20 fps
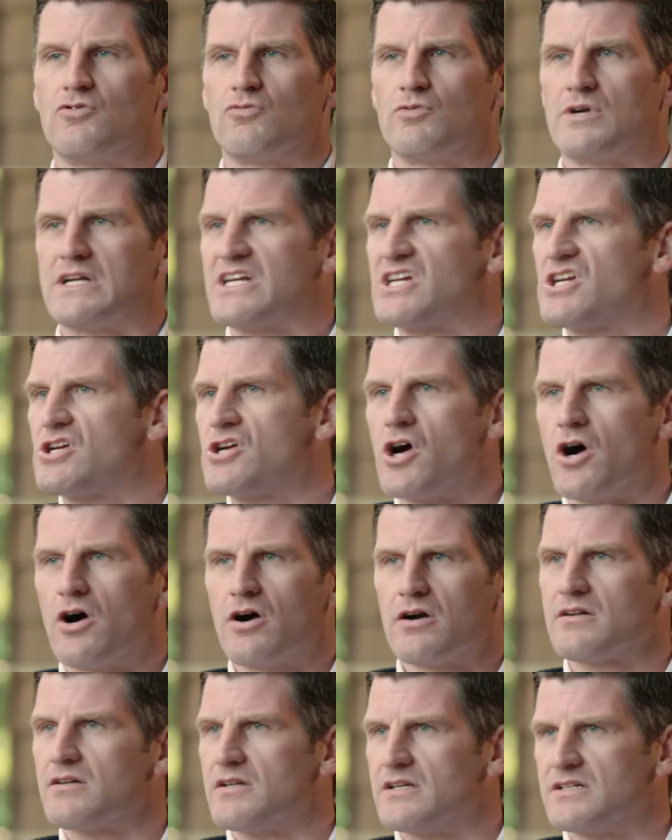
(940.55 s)

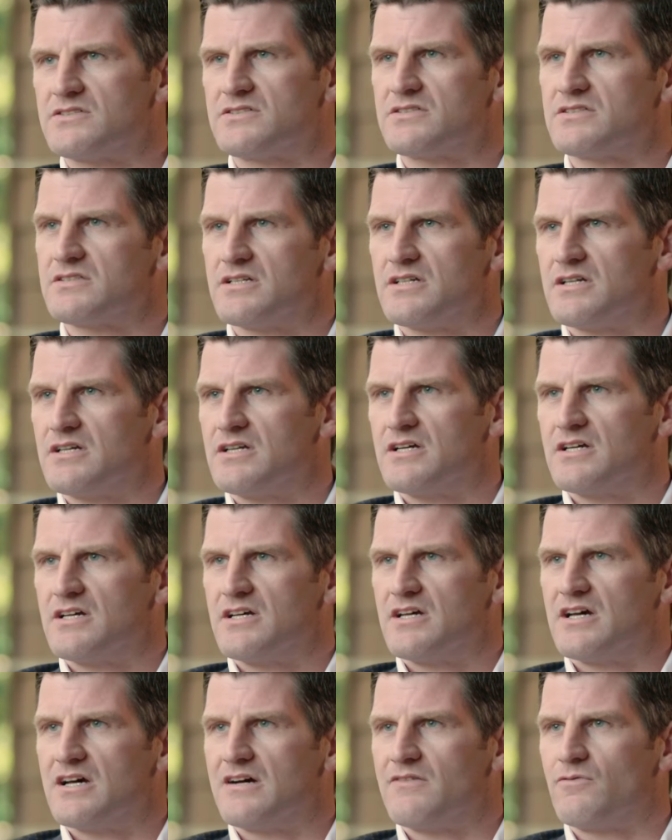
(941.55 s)
regardless
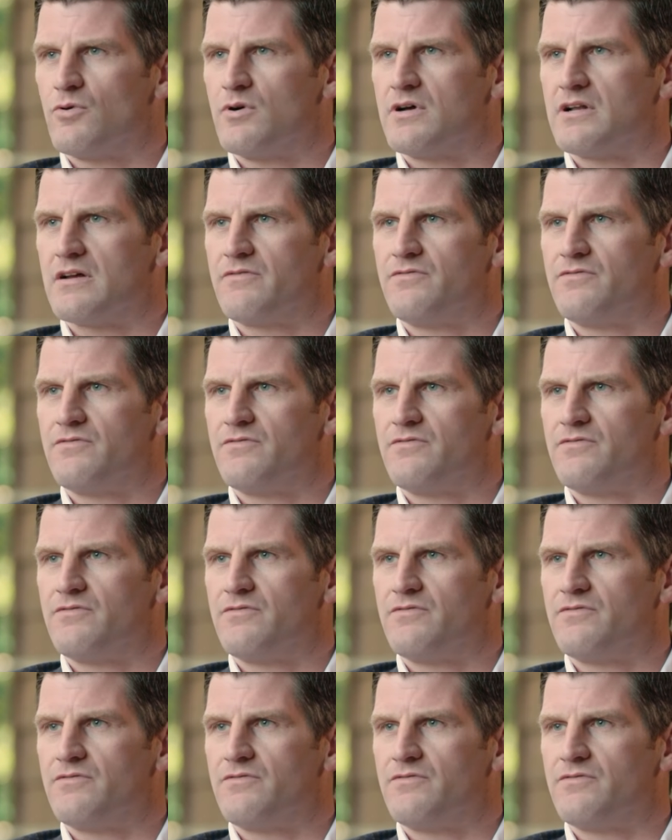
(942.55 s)
of what